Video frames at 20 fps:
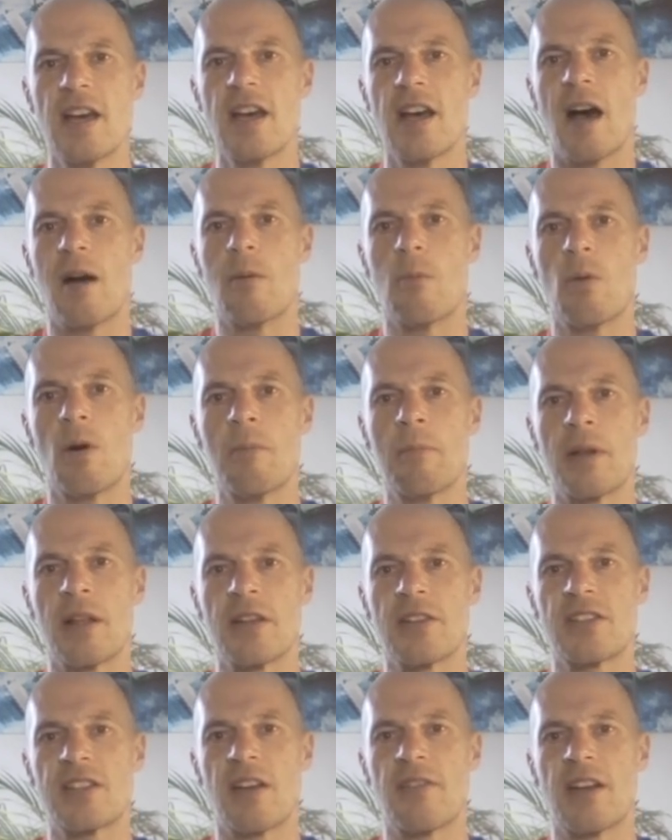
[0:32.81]
and 1
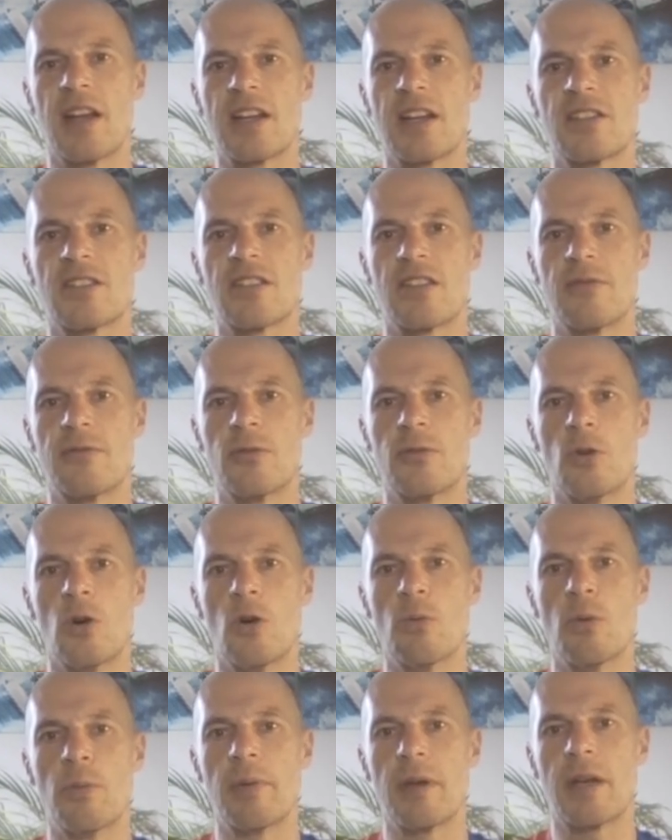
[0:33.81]
plus 7x to the 4
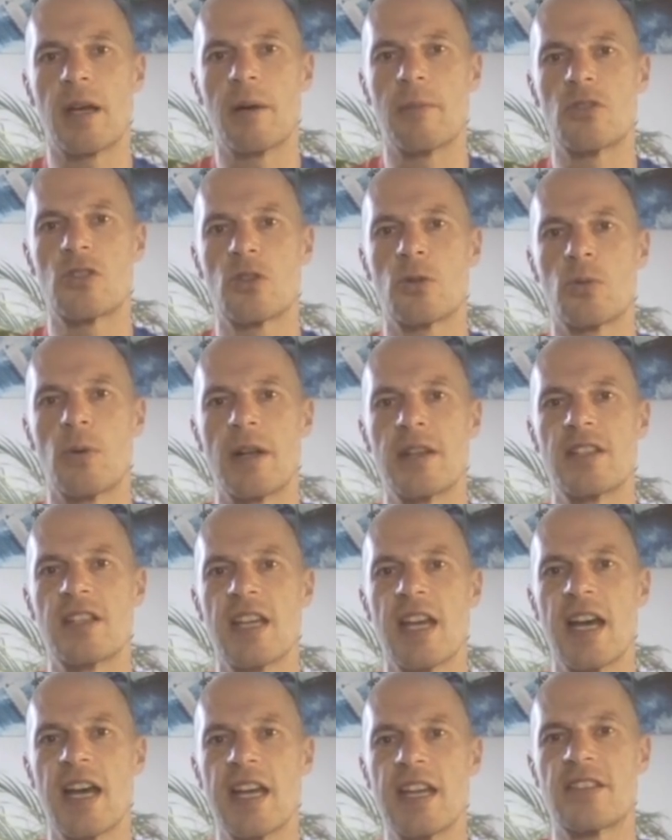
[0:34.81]
will become
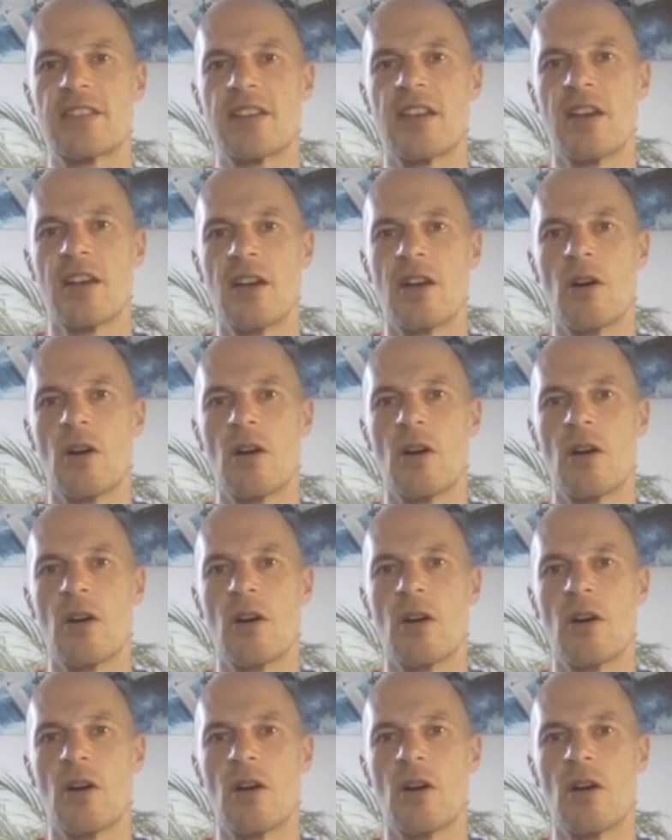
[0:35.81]
28,